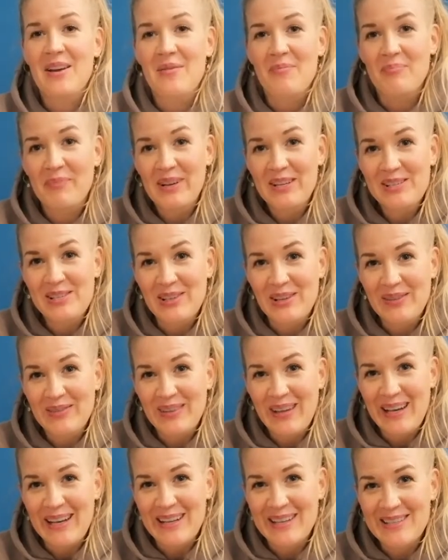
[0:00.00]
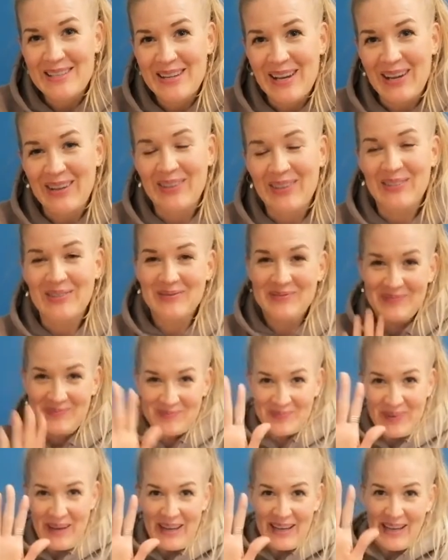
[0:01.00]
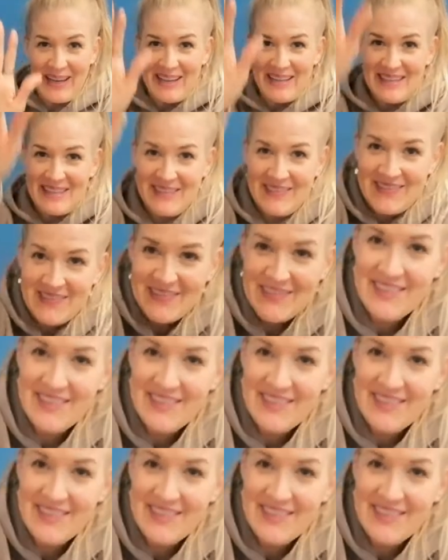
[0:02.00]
Much love, light, and shadow. Bye, guys.